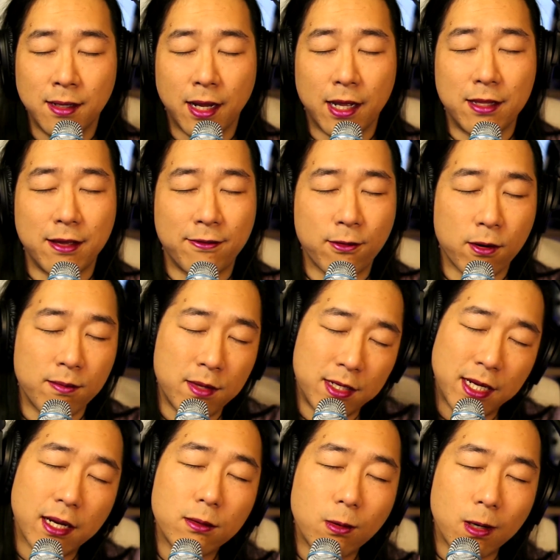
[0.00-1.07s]
and they form the
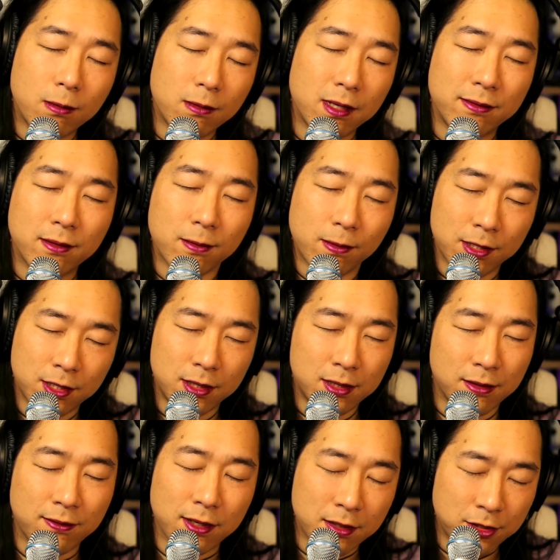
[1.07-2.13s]
Delaware River, which is
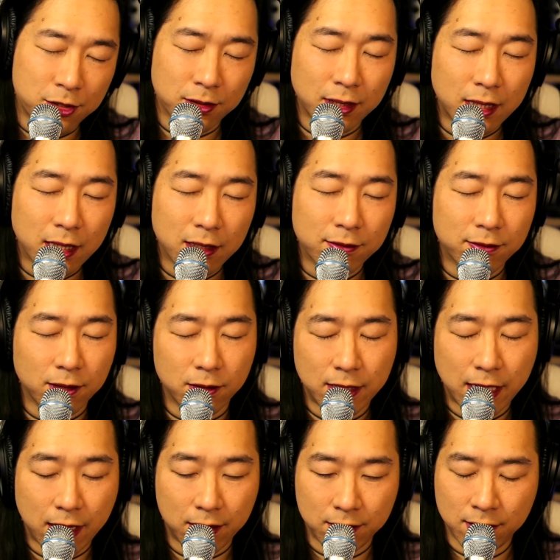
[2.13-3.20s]
eventually going to flow
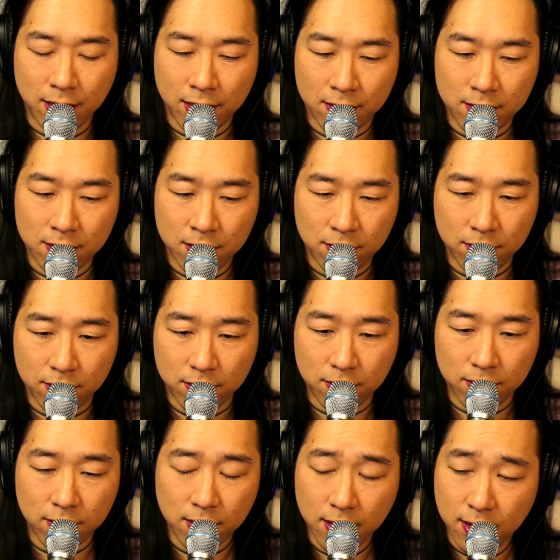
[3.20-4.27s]
down into